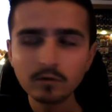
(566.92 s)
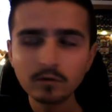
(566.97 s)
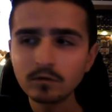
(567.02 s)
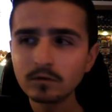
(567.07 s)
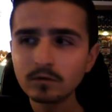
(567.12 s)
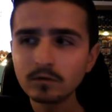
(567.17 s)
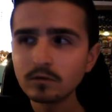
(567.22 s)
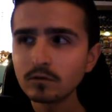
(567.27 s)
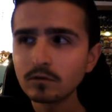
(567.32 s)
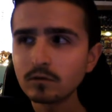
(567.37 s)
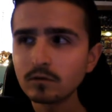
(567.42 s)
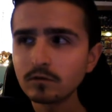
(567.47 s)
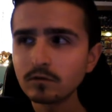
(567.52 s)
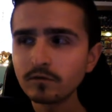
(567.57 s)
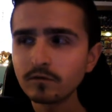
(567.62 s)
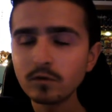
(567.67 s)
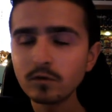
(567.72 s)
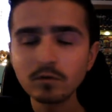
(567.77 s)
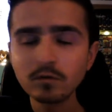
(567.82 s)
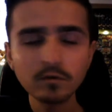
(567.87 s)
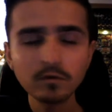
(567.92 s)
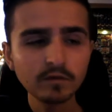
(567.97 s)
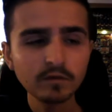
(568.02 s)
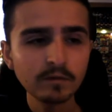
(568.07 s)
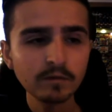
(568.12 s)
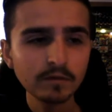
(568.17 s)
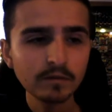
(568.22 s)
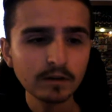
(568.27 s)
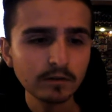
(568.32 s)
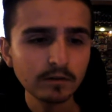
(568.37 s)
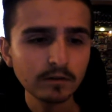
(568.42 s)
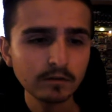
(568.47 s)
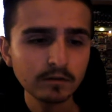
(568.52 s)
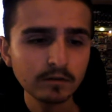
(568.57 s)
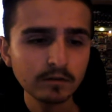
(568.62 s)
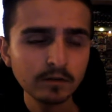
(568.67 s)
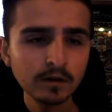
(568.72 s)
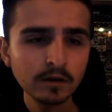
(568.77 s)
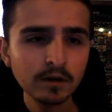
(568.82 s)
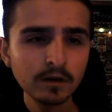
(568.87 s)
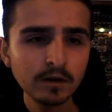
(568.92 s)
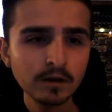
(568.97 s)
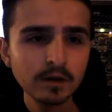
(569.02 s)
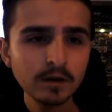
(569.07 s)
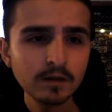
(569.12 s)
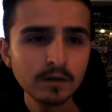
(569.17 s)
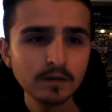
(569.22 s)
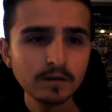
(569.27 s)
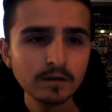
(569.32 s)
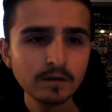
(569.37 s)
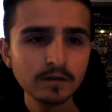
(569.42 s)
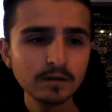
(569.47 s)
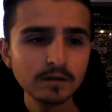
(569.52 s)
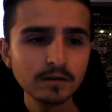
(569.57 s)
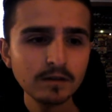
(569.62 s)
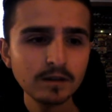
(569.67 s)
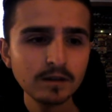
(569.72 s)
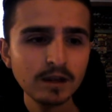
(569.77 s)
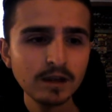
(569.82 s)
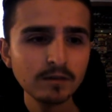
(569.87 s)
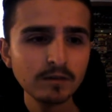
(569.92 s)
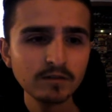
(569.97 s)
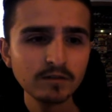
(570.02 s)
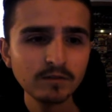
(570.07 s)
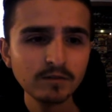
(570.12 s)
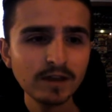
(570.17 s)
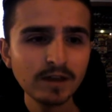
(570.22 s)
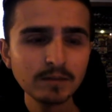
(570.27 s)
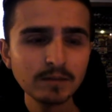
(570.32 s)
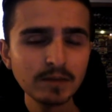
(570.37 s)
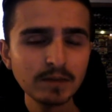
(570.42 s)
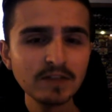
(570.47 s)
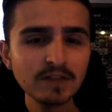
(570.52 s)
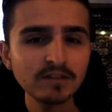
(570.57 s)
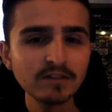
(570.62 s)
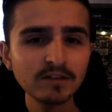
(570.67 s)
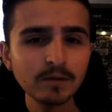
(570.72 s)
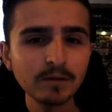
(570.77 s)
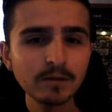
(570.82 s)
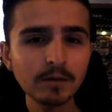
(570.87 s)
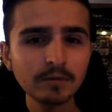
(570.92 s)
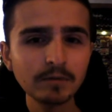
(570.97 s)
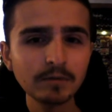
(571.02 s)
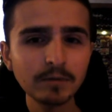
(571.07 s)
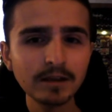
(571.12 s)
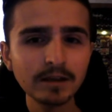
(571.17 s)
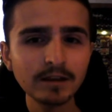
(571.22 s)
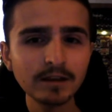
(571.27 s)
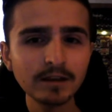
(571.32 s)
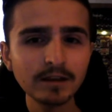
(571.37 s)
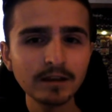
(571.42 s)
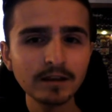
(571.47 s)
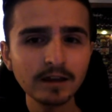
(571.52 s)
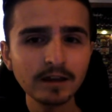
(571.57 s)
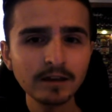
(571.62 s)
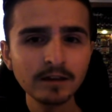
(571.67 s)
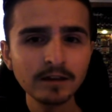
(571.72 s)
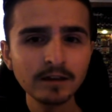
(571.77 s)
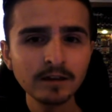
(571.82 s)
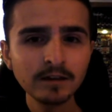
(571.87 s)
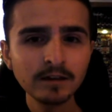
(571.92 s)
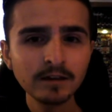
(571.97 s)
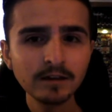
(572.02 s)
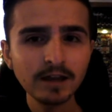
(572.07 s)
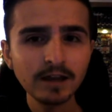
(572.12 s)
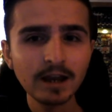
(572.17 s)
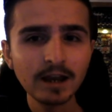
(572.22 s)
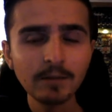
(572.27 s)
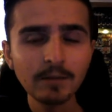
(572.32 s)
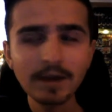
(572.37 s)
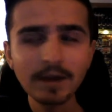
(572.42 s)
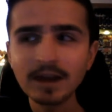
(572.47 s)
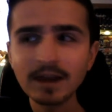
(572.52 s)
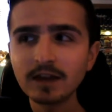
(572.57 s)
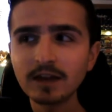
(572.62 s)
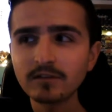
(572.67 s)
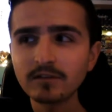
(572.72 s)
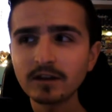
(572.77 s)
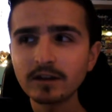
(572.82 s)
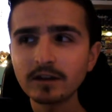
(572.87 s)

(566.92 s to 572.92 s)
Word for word: or food or something. I don't know. Anyway, some random geezers come up to me and like, hello mate. I was like,